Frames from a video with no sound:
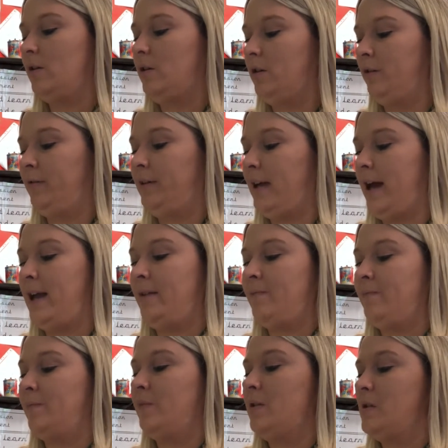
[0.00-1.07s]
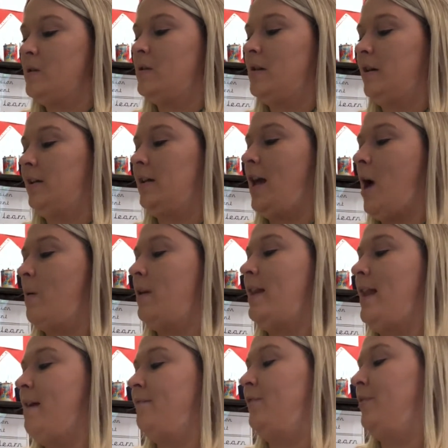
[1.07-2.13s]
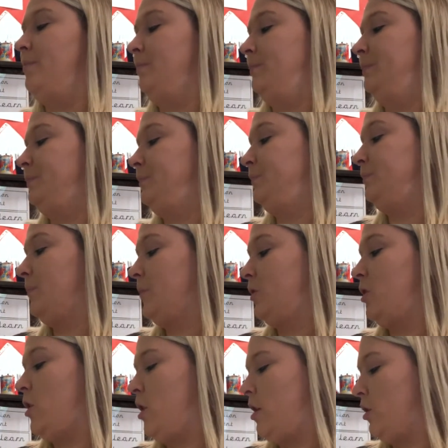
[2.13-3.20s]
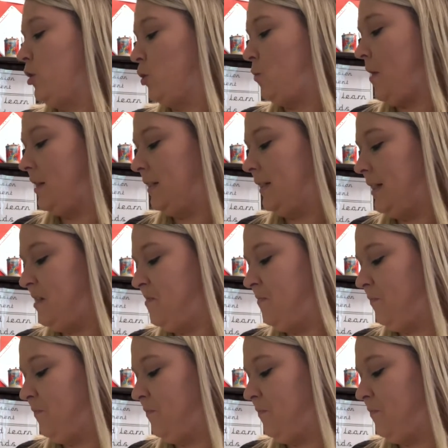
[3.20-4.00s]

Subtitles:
Okay, and now 11 to 20.